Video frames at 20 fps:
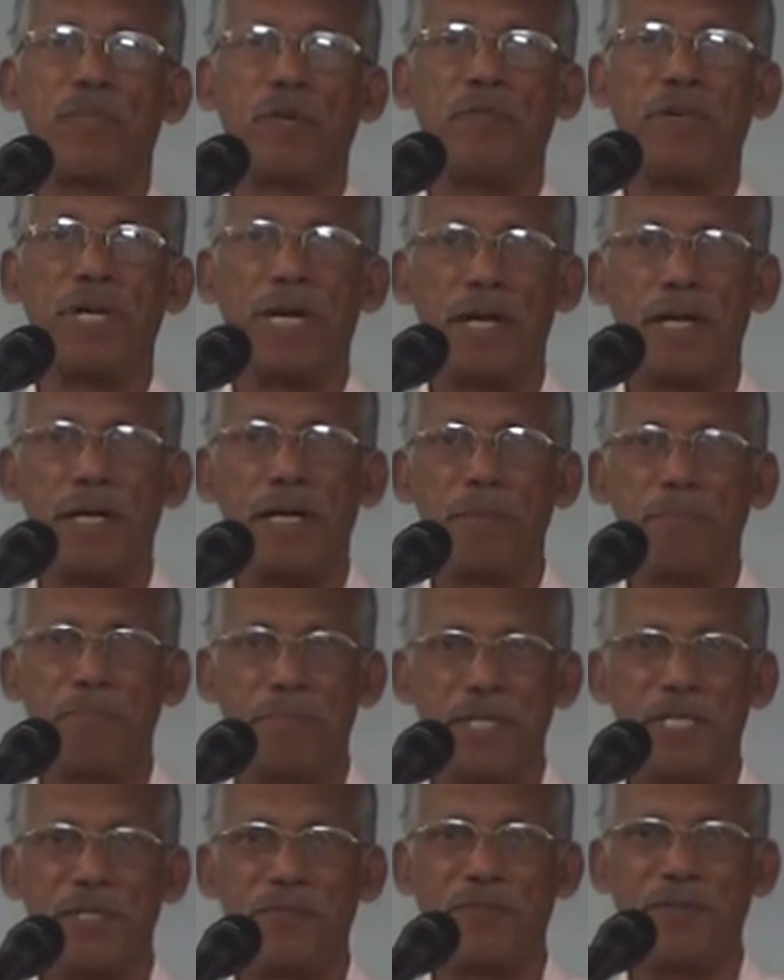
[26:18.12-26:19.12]
We are in a
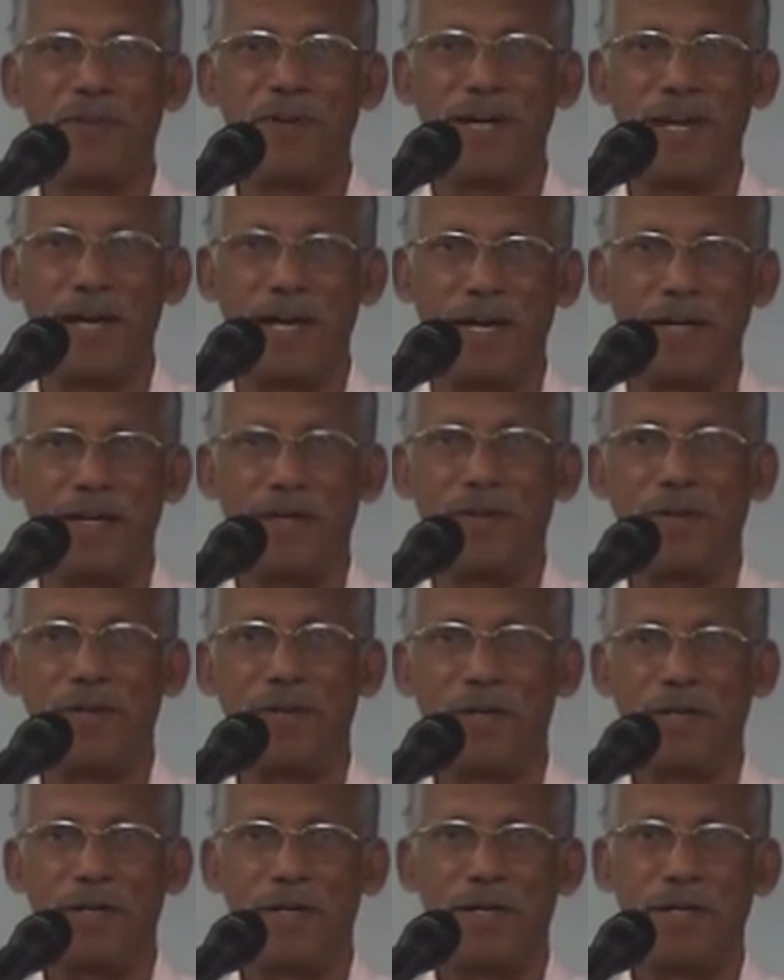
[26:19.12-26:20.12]
peaceful land,
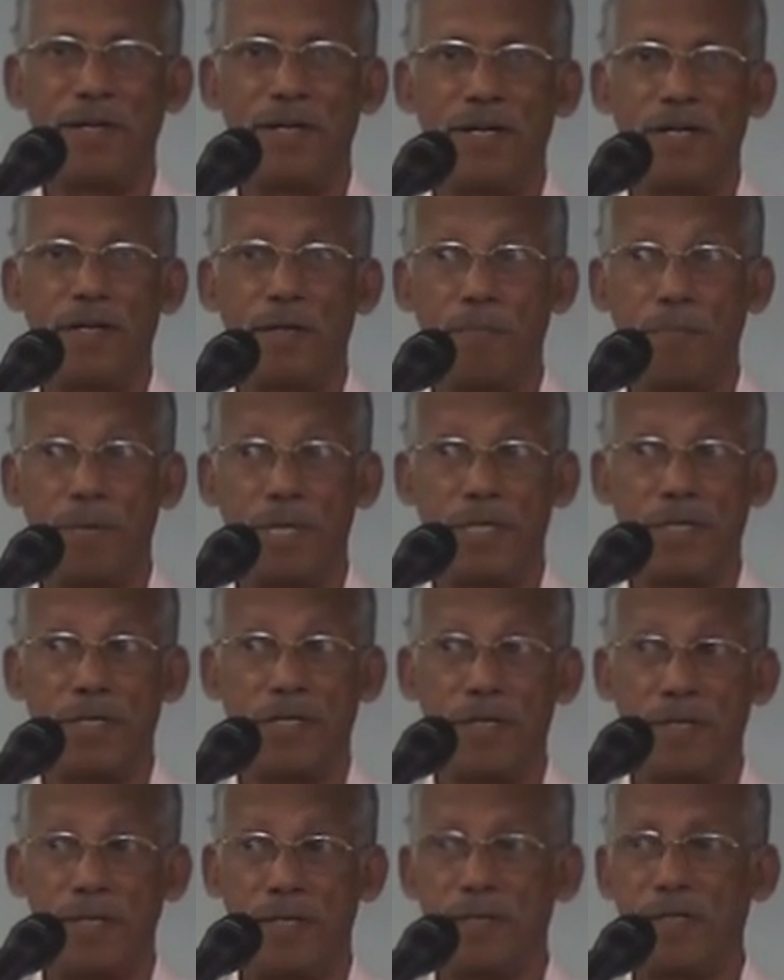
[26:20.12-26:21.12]
but
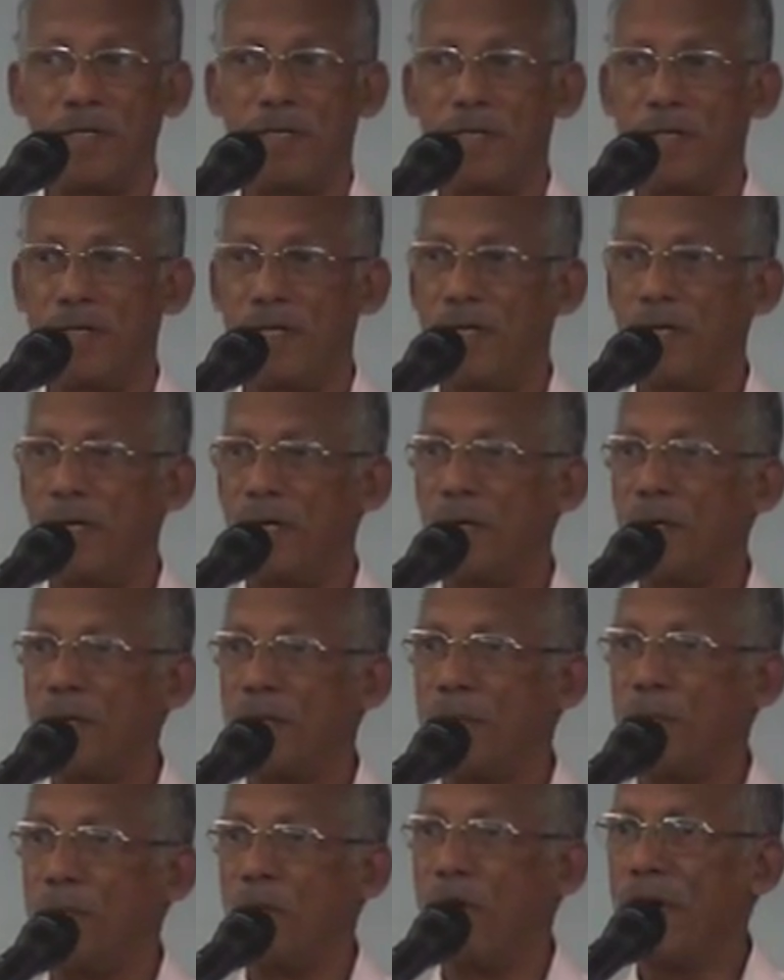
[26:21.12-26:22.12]

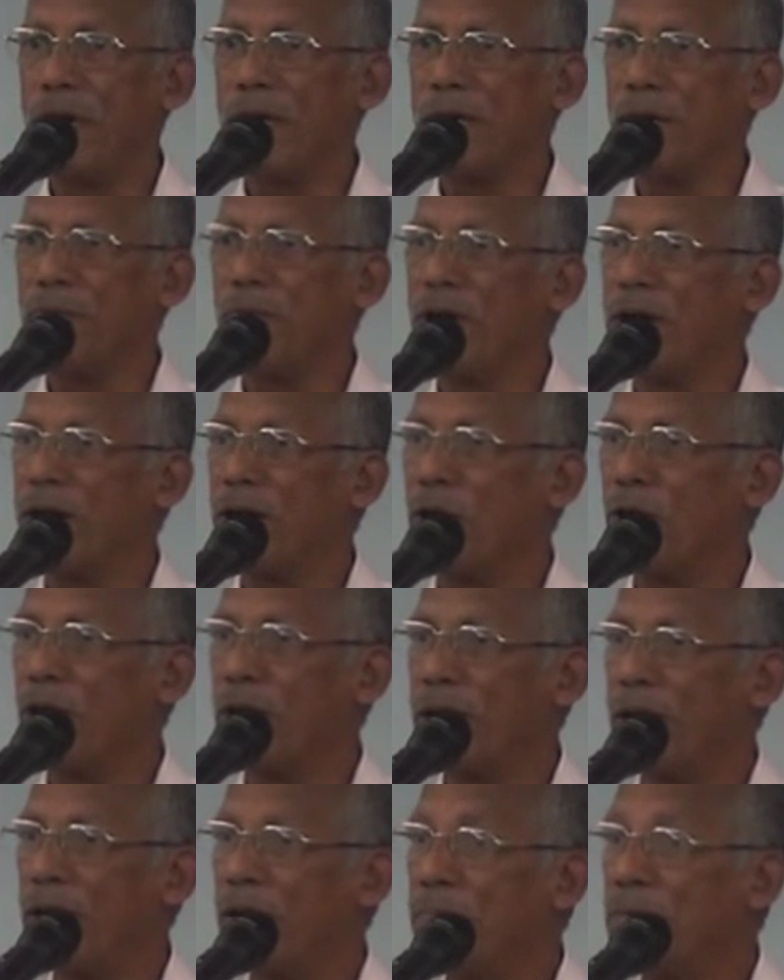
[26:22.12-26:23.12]
the morning we are
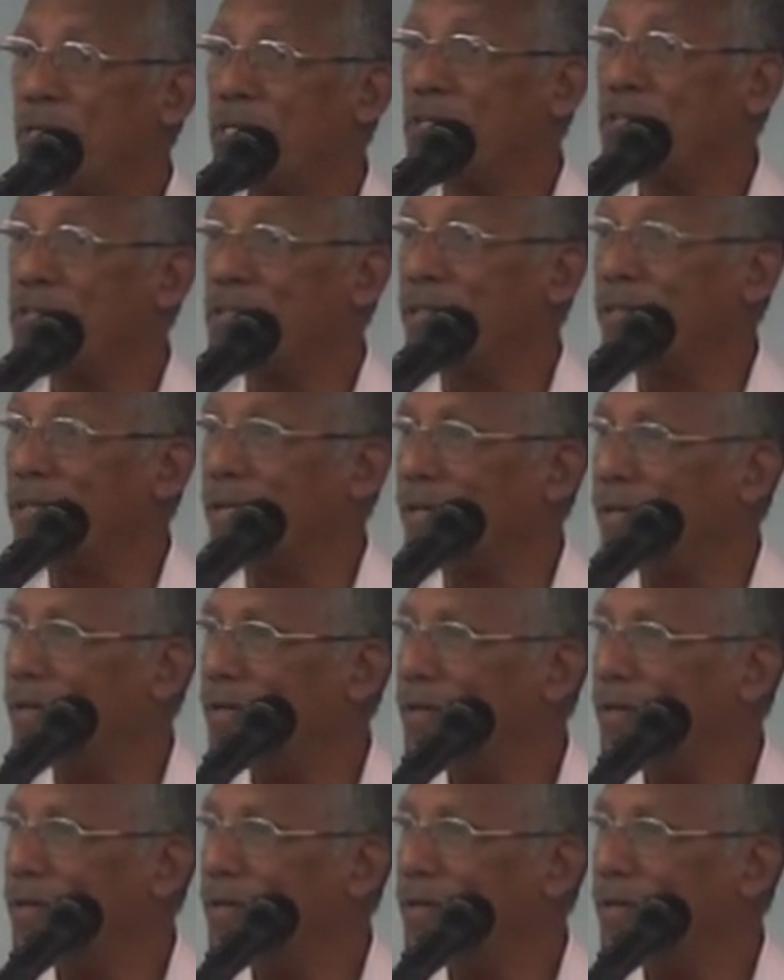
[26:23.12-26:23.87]
not able to see.